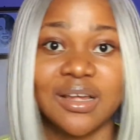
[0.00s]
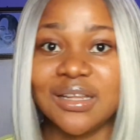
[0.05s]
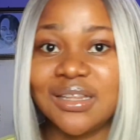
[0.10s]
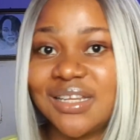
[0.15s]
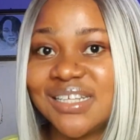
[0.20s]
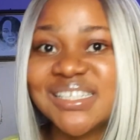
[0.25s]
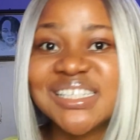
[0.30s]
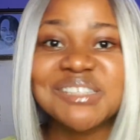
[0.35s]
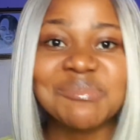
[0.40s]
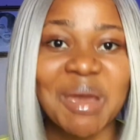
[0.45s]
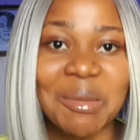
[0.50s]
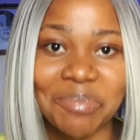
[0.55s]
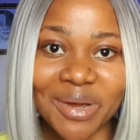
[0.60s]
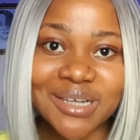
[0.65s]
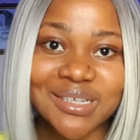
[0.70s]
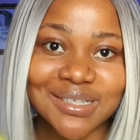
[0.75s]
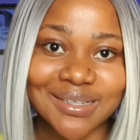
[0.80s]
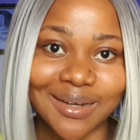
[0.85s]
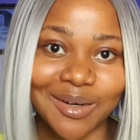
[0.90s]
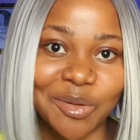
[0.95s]
This is my
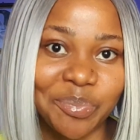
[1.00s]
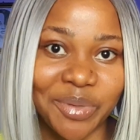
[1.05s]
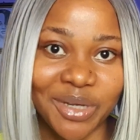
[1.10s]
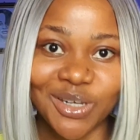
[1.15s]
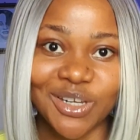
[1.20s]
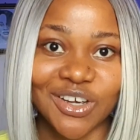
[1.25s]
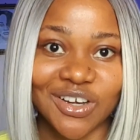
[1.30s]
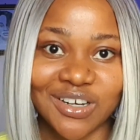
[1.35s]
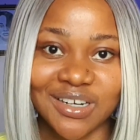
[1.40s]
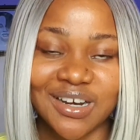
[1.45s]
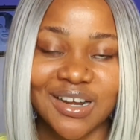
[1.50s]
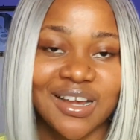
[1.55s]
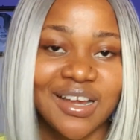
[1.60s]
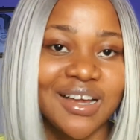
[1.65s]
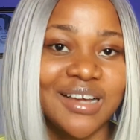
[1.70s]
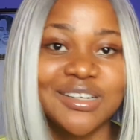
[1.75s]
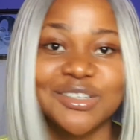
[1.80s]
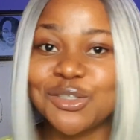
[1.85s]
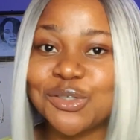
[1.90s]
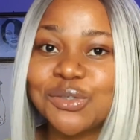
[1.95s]
personal opinion.
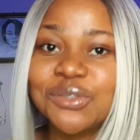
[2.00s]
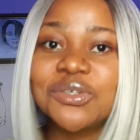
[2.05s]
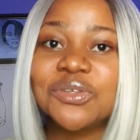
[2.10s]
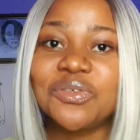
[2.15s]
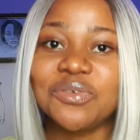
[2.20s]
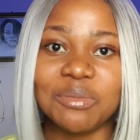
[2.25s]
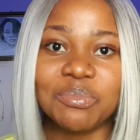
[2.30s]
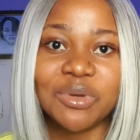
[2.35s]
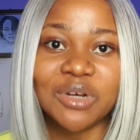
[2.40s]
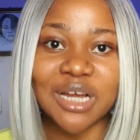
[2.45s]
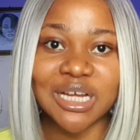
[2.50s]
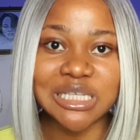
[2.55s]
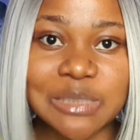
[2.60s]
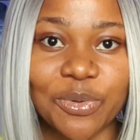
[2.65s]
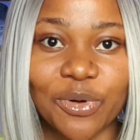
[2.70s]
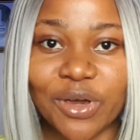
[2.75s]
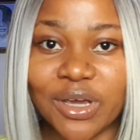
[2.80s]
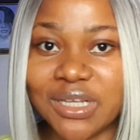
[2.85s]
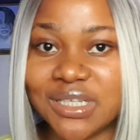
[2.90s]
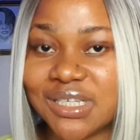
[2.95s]
2 to 3 bullet
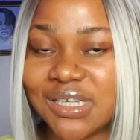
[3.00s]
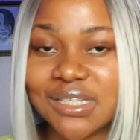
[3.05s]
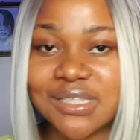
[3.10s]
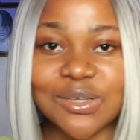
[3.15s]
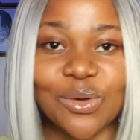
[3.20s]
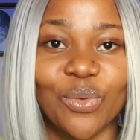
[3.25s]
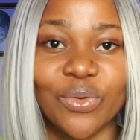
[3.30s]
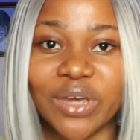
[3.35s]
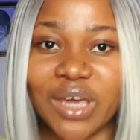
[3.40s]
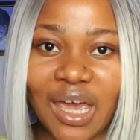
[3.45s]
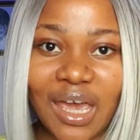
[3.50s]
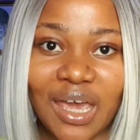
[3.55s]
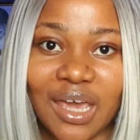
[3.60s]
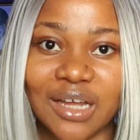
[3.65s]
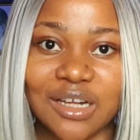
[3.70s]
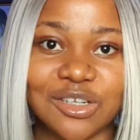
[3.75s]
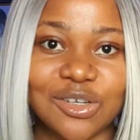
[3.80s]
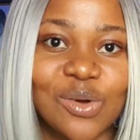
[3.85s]
points is okay.